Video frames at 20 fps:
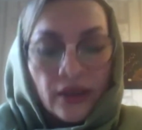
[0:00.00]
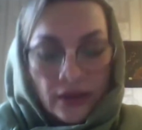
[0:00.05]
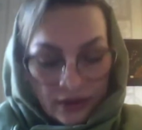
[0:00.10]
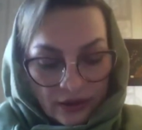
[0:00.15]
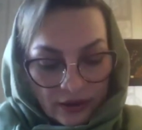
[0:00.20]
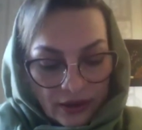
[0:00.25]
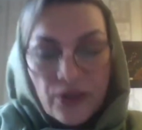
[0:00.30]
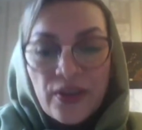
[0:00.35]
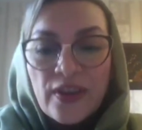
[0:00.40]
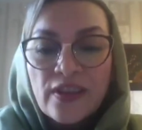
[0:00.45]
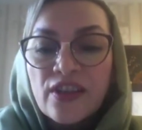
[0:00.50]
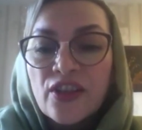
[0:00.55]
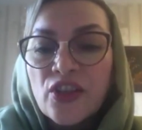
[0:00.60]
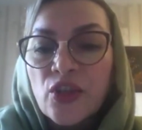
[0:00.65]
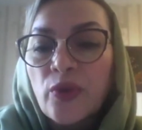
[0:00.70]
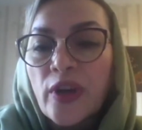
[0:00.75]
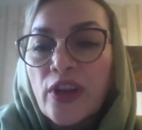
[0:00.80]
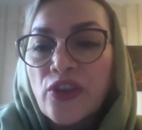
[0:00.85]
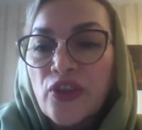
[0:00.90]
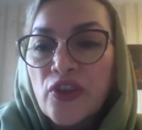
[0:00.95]
The research
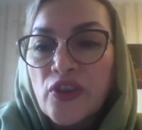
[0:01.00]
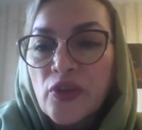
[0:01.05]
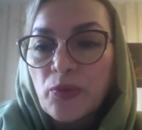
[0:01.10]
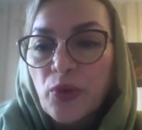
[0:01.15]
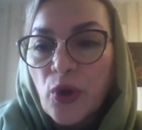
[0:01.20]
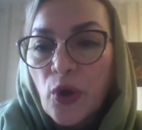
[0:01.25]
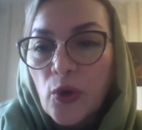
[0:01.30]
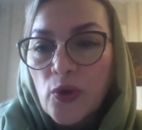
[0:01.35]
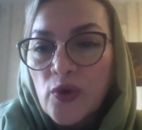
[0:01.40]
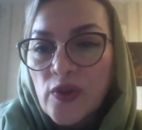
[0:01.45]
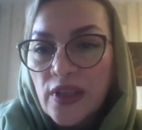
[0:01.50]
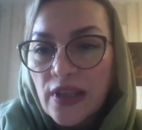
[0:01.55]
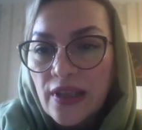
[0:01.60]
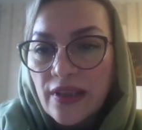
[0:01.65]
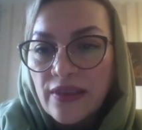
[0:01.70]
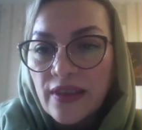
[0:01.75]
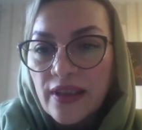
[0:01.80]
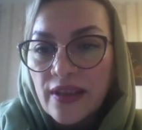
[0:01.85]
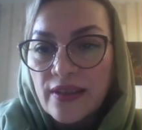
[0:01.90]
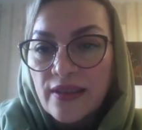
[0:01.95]
questions posed in
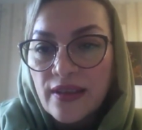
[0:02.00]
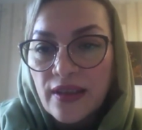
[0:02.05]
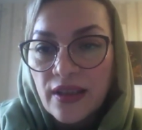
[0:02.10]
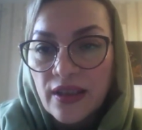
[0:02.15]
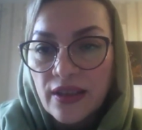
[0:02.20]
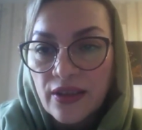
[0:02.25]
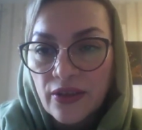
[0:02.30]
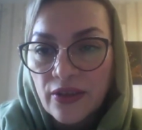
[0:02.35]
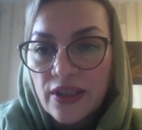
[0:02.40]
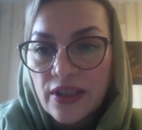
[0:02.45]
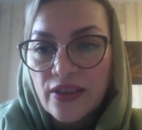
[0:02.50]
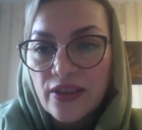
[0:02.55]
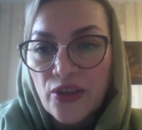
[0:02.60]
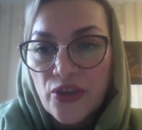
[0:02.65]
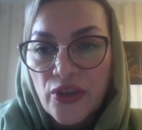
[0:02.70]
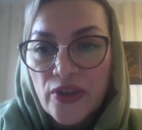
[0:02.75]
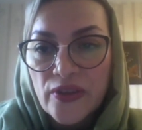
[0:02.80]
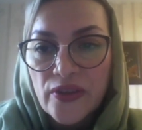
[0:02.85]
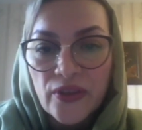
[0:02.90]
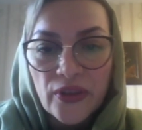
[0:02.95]
this research
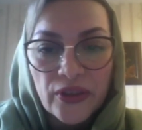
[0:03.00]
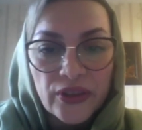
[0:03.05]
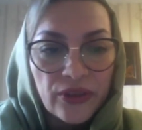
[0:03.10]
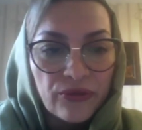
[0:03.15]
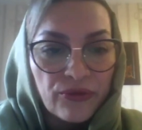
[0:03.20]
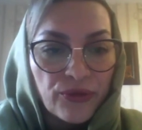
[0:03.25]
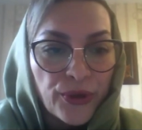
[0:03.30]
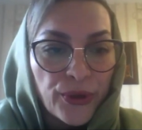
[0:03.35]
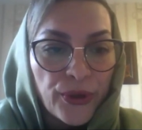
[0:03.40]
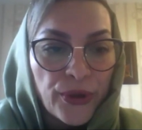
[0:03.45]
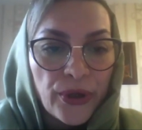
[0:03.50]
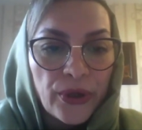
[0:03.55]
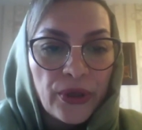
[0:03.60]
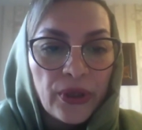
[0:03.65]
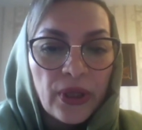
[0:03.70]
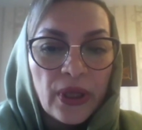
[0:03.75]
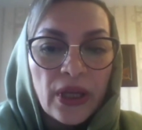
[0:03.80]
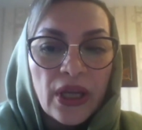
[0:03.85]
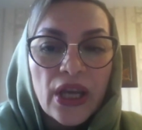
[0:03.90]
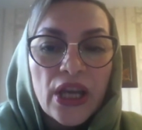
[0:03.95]
study were:
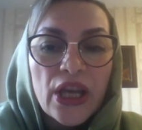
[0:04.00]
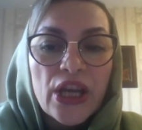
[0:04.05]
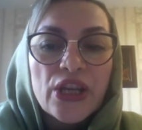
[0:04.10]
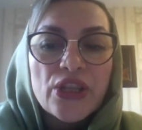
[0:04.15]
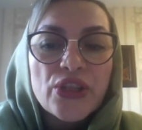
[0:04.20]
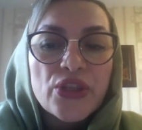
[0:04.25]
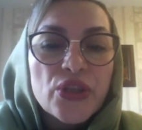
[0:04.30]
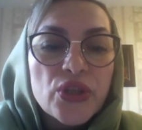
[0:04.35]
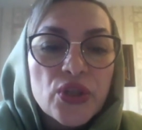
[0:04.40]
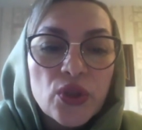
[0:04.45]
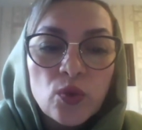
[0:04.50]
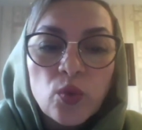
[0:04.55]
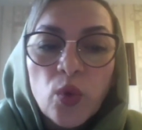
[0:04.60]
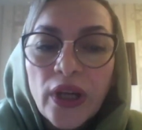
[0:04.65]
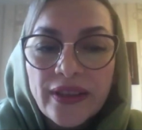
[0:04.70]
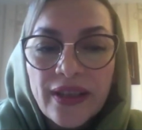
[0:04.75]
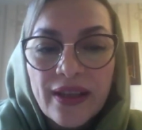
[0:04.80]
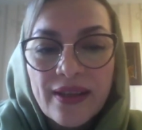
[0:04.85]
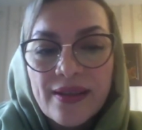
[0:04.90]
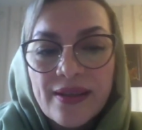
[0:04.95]
to
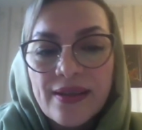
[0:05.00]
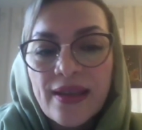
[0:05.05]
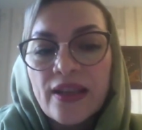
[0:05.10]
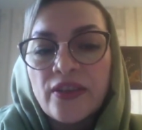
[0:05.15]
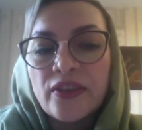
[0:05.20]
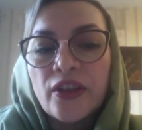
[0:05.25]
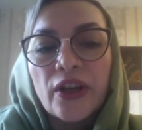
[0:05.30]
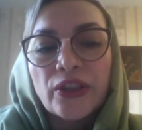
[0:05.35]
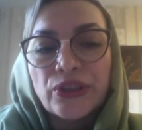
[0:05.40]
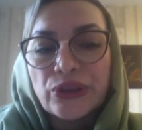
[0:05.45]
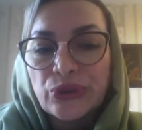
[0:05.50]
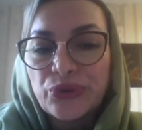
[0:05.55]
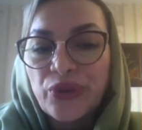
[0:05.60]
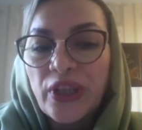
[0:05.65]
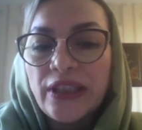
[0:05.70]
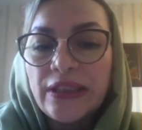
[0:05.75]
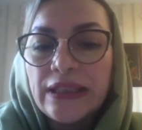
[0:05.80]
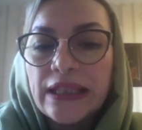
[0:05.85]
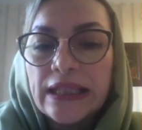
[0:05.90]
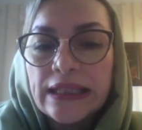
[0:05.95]
what extent are
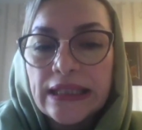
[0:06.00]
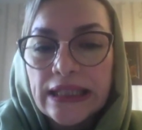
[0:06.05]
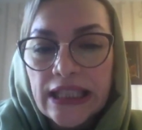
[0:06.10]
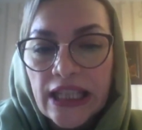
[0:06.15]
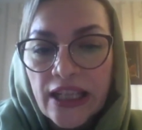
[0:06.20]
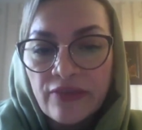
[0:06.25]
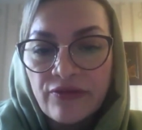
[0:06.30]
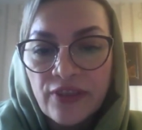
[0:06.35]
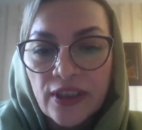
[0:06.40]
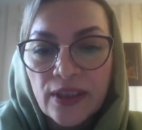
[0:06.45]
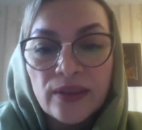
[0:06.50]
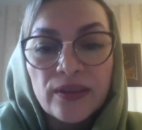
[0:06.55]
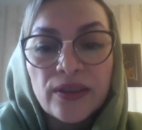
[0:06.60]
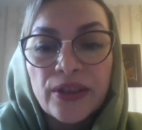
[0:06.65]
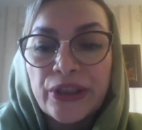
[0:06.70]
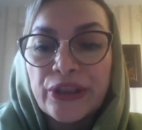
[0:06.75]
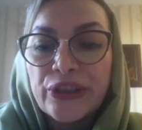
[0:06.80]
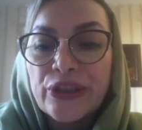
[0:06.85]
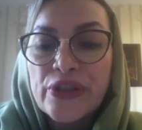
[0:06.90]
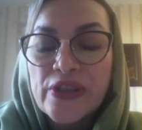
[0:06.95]
Iranian EFL
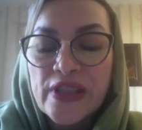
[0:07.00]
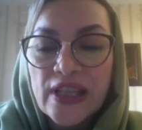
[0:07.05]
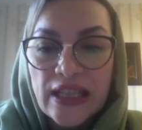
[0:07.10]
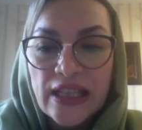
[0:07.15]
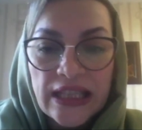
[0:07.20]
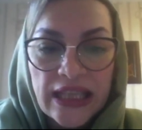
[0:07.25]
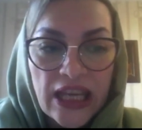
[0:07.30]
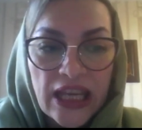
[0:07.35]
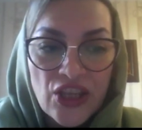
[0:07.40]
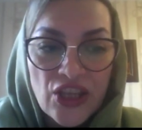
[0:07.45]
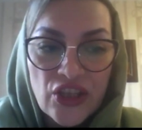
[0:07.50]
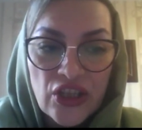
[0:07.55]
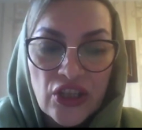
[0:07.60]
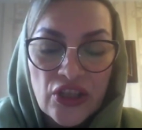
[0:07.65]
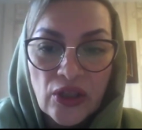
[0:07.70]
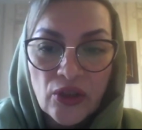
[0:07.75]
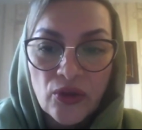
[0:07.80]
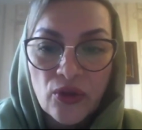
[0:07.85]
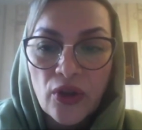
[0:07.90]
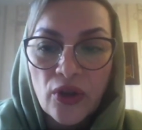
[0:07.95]
learners engaged in
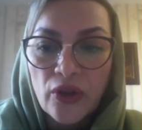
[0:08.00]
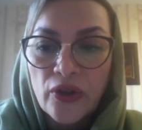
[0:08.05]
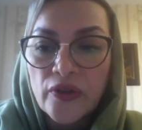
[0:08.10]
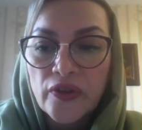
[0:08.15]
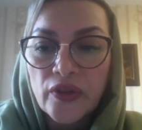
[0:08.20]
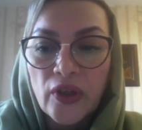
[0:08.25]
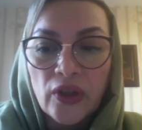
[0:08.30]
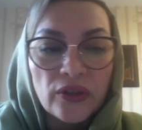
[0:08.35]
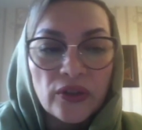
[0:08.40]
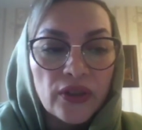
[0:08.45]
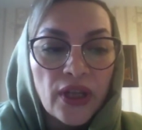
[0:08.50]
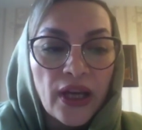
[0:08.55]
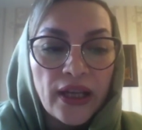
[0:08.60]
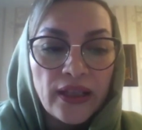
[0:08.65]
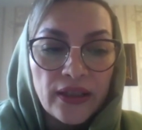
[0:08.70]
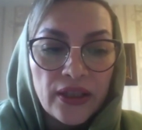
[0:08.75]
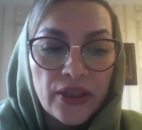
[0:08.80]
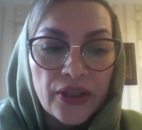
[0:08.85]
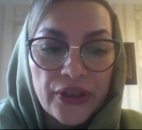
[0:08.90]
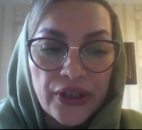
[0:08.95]
synchronous
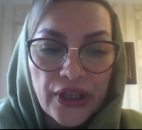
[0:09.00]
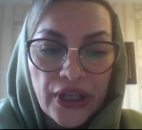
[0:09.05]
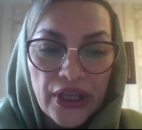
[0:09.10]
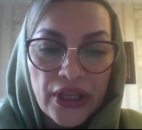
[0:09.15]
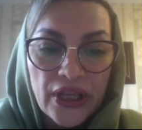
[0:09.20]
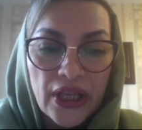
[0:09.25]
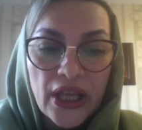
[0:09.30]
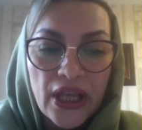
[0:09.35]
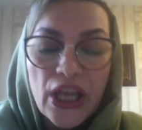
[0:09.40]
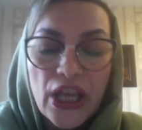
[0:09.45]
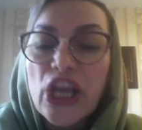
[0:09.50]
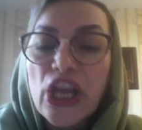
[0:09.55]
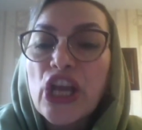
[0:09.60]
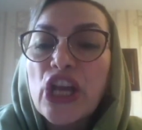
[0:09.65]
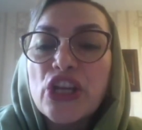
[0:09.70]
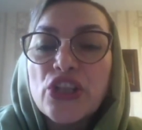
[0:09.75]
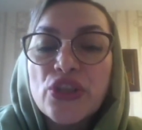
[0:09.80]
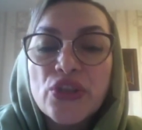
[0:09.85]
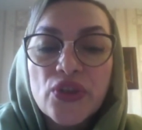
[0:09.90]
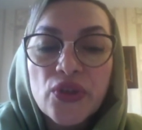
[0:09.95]
online learning?
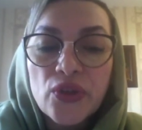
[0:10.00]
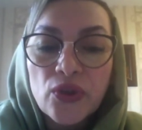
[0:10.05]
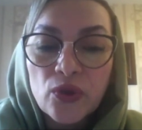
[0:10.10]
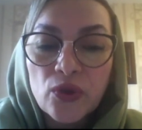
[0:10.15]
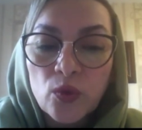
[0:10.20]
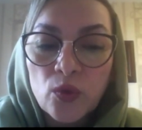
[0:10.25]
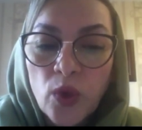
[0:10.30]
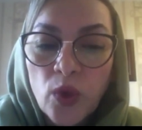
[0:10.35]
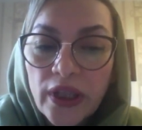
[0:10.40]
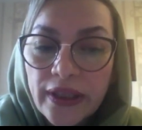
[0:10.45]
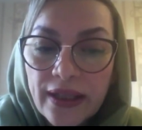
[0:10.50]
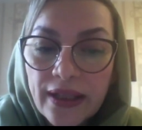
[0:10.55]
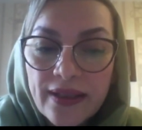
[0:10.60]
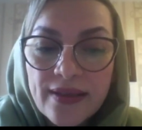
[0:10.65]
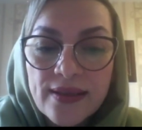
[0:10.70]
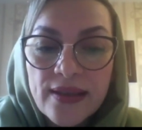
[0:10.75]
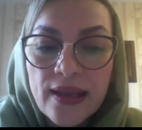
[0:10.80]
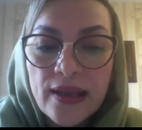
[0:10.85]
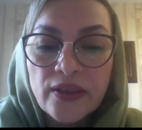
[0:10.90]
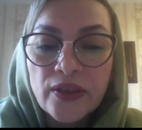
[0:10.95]
To what
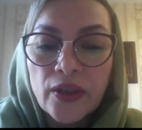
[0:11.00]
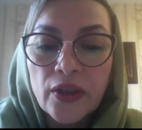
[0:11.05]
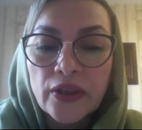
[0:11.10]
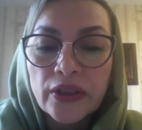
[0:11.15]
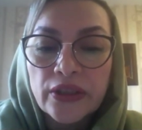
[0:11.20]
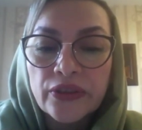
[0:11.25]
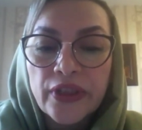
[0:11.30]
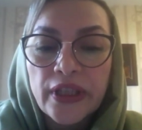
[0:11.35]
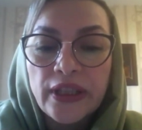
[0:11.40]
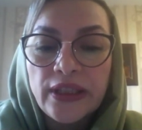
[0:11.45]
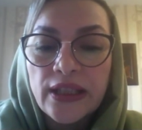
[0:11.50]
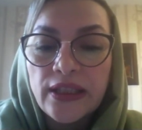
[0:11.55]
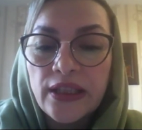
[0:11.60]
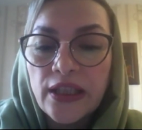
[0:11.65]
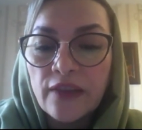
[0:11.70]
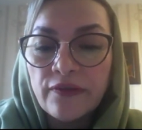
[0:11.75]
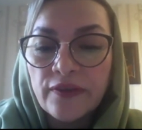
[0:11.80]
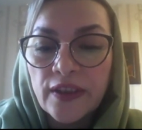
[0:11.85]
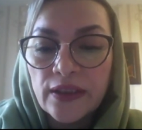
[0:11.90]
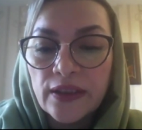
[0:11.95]
extent are Iranian
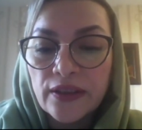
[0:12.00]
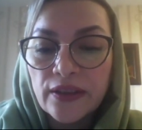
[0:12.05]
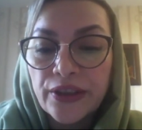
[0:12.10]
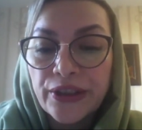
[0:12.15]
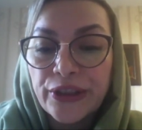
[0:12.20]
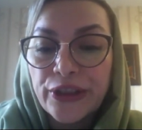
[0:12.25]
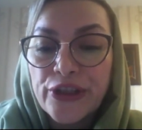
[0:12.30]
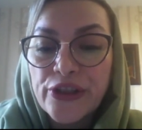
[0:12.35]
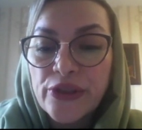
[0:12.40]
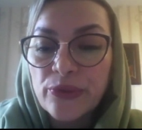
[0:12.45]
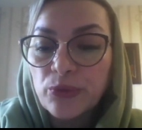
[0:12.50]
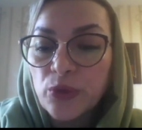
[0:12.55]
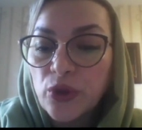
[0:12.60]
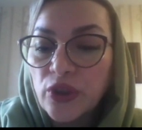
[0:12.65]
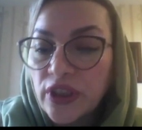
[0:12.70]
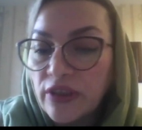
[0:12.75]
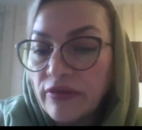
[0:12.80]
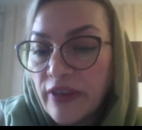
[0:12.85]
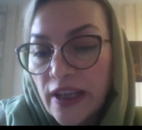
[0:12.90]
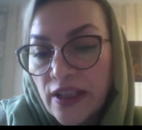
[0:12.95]
EFL learners
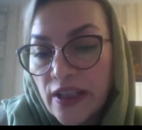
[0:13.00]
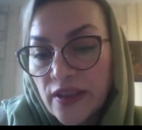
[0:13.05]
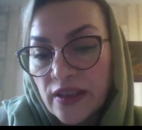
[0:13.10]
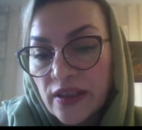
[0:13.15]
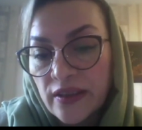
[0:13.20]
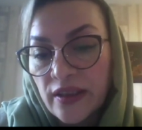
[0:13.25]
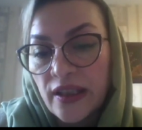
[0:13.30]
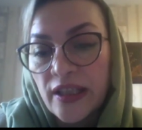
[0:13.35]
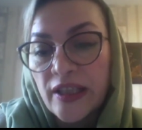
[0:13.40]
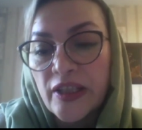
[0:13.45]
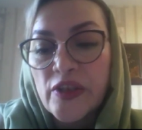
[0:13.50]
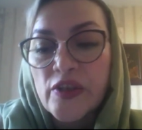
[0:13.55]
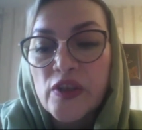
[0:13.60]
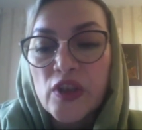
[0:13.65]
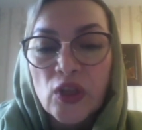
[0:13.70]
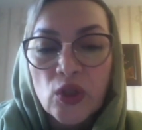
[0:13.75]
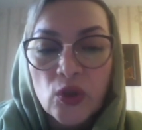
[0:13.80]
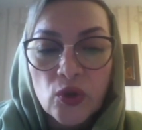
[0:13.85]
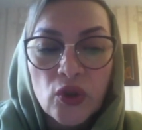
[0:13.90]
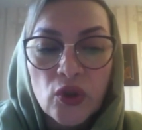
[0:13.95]
motivated in
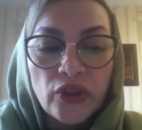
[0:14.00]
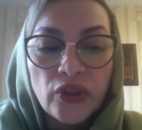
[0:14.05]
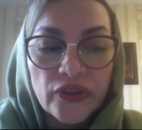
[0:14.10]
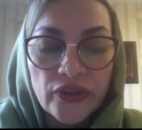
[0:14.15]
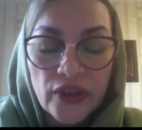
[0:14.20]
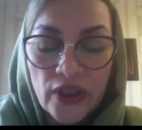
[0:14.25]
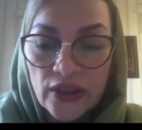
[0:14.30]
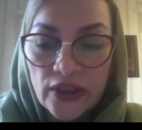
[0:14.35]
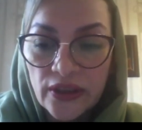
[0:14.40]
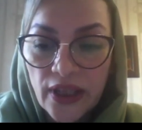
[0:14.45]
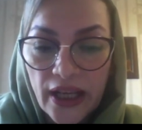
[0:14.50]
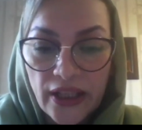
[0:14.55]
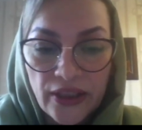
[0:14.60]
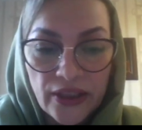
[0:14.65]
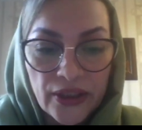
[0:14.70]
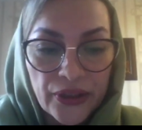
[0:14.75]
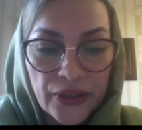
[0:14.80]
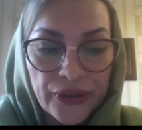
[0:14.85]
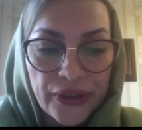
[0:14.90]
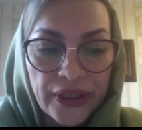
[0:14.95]
synchronous online
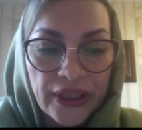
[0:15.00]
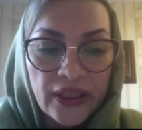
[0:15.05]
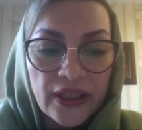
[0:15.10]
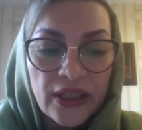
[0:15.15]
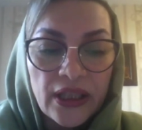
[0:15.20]
learning?